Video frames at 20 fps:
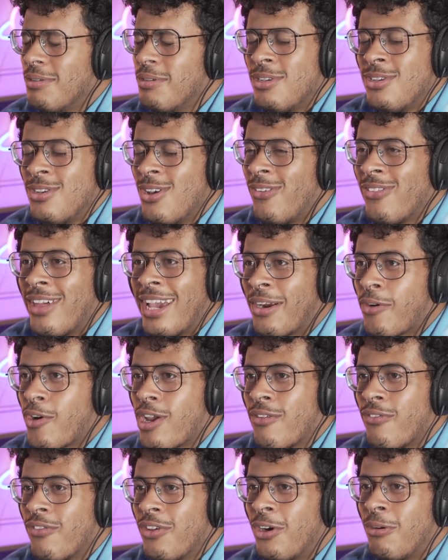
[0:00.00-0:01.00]
Not that great
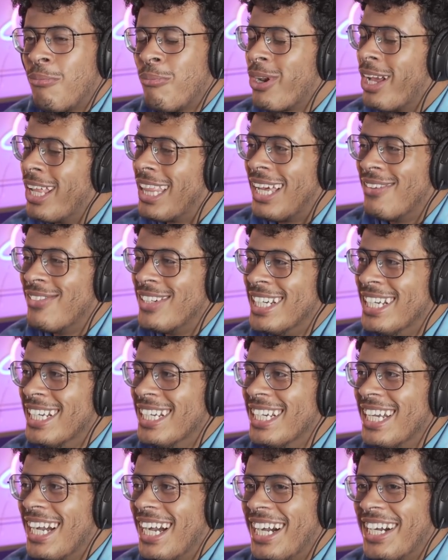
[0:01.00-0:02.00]
a film, but I love it.
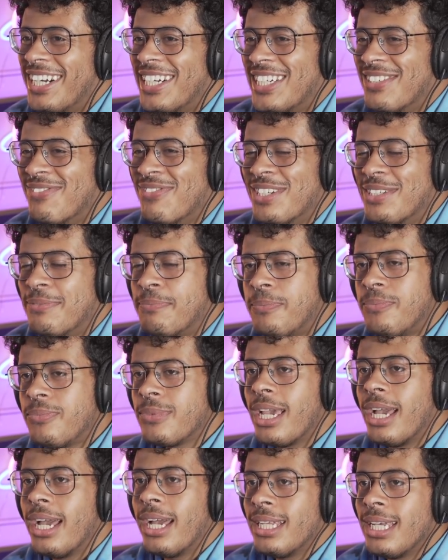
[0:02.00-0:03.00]
Mm. Um,
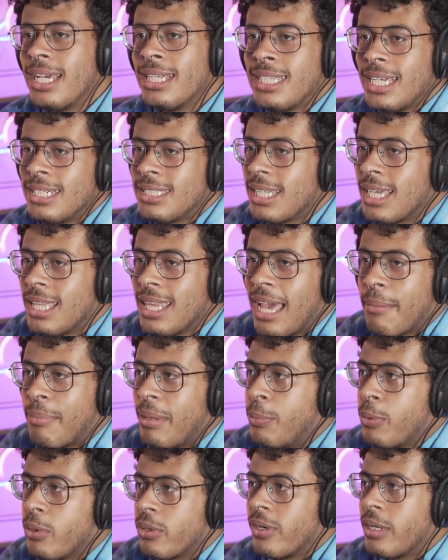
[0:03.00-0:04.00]
essentially, in that
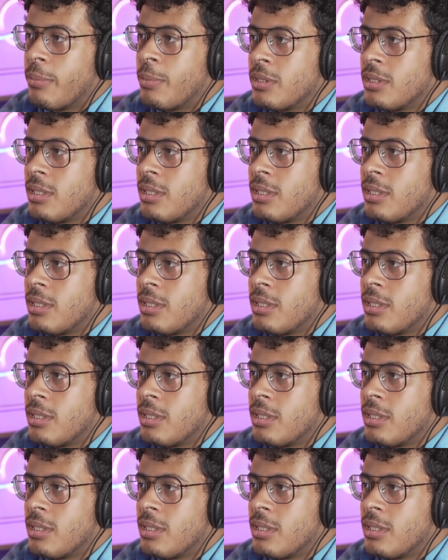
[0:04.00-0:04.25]
people are able.